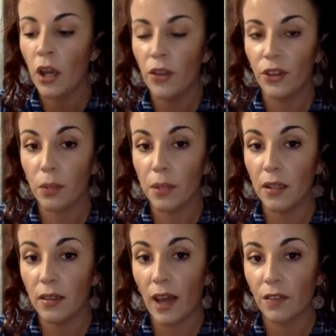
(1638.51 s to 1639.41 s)
There could be a
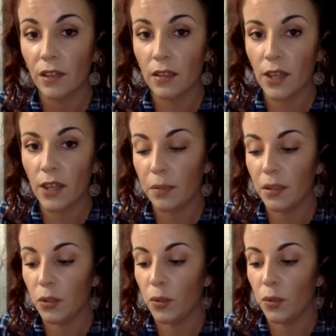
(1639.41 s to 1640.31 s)
lack of clarity
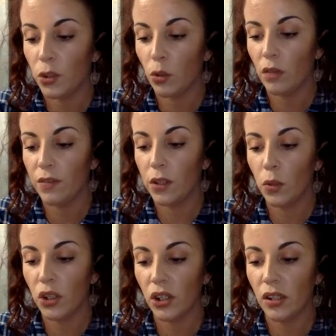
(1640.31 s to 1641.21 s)
between the two of you,
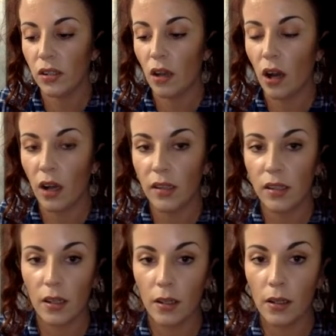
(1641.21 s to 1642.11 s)
which is
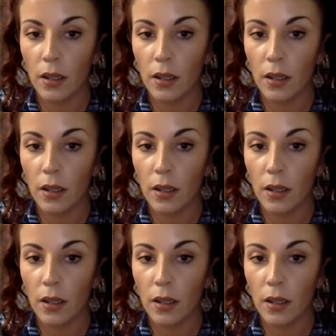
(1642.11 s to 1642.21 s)
causing